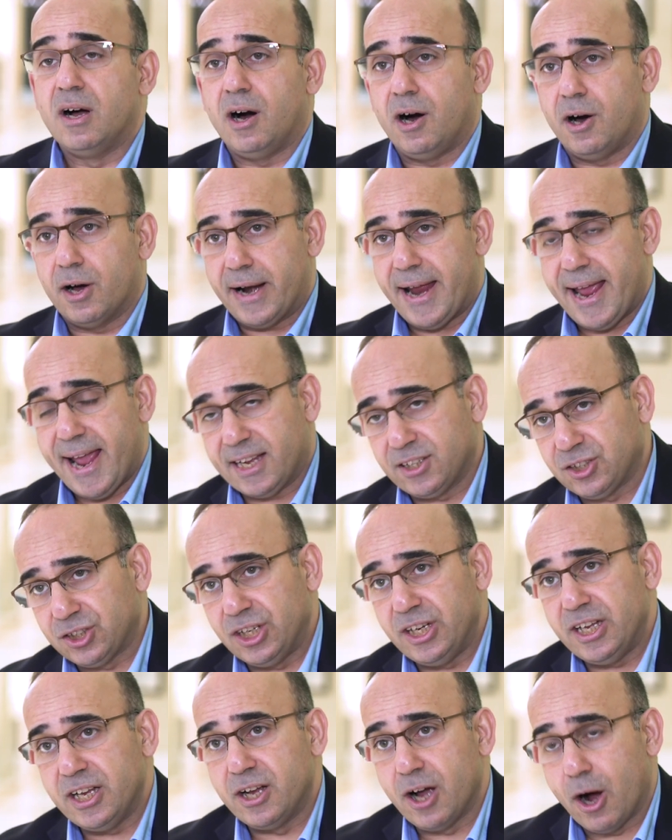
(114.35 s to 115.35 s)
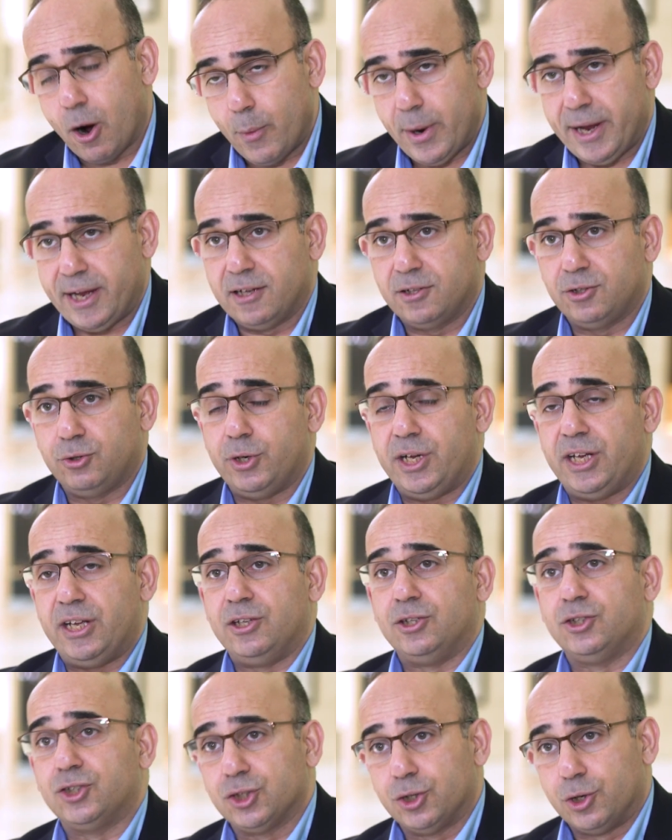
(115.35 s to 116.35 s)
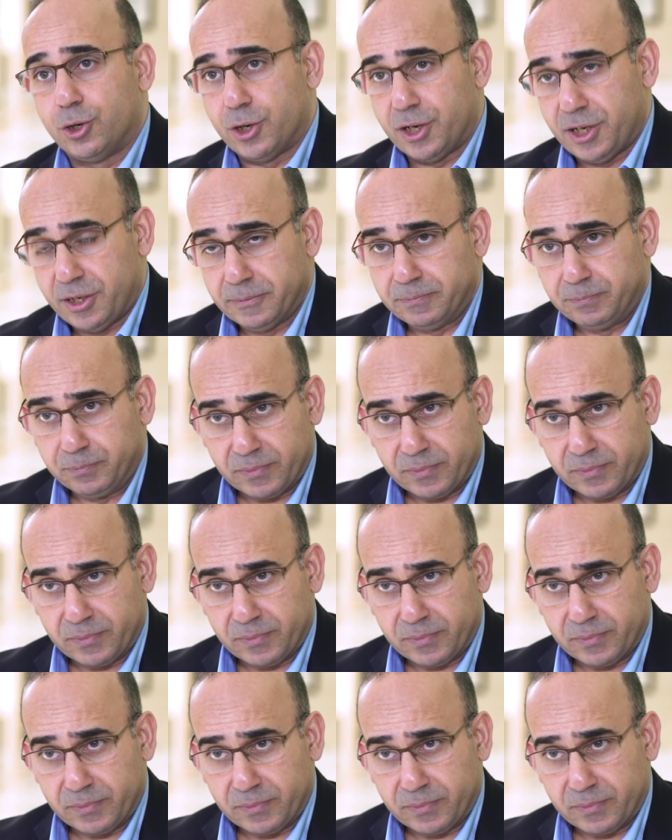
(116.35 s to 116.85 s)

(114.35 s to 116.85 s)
are actually going to enjoy